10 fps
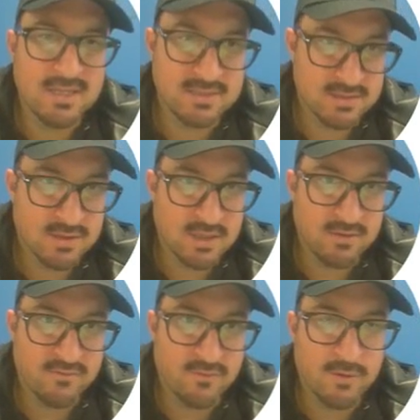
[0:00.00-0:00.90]
is
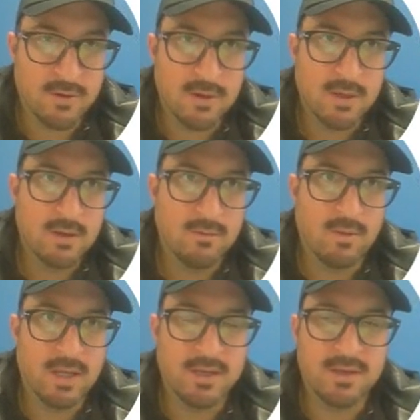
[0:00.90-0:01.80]
looking for
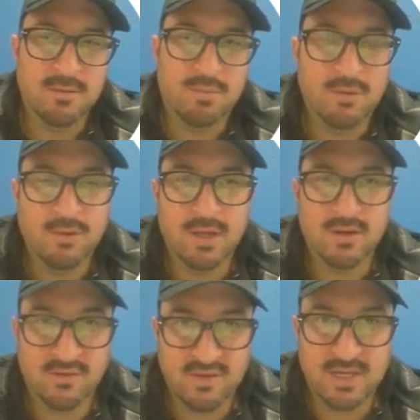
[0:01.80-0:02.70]
when
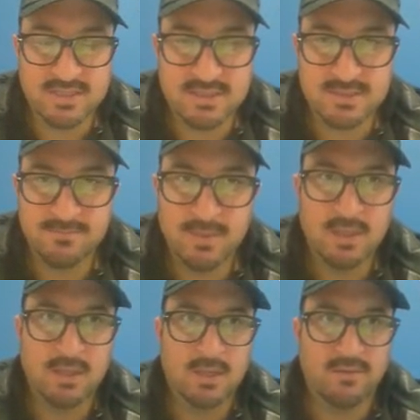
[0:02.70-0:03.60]
deploying sites.
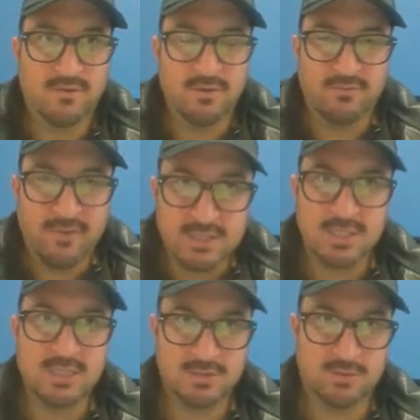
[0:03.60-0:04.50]
If you're the
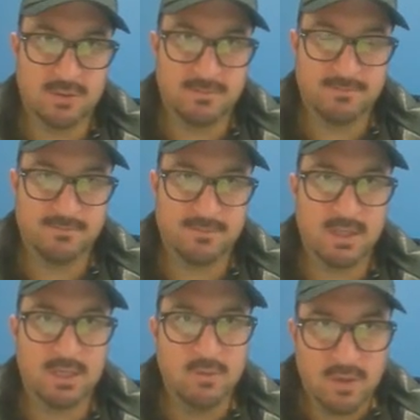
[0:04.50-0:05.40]
franchisor
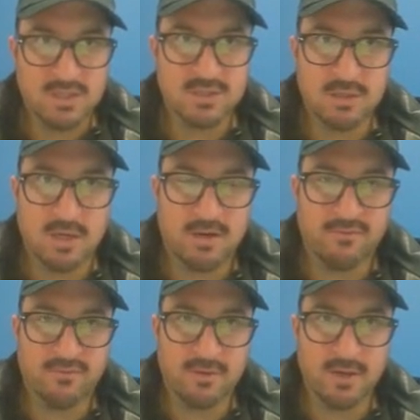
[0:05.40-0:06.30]
and you want to start
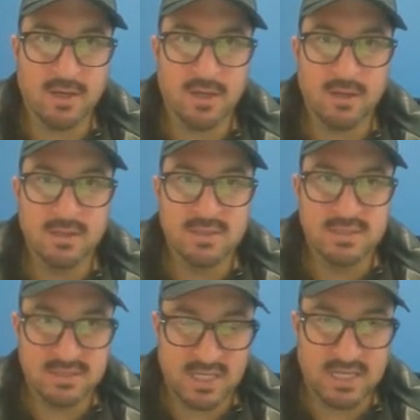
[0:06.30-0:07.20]
offering
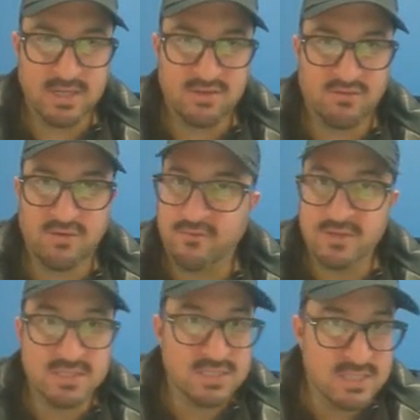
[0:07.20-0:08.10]
sites for
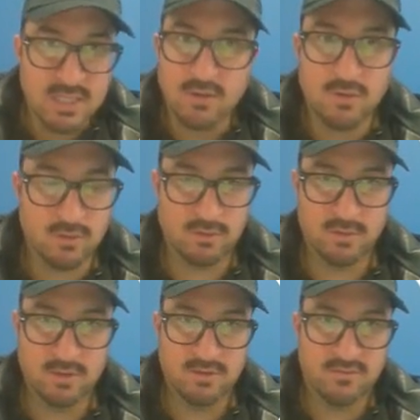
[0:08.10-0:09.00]
every single
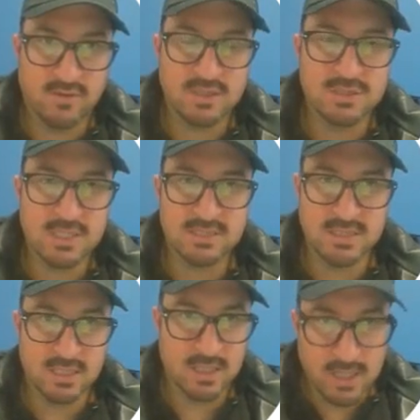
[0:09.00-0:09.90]

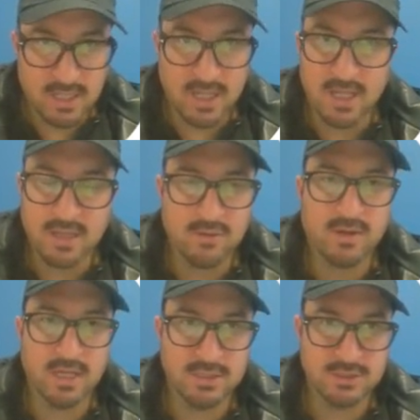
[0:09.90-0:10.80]
franchisee, aka
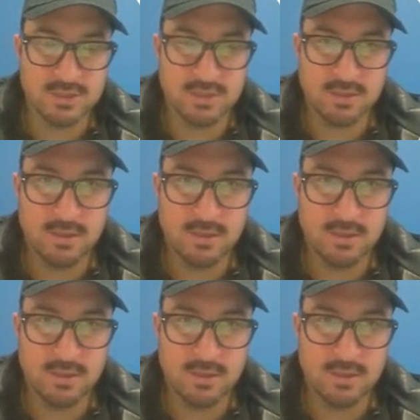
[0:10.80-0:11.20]
location,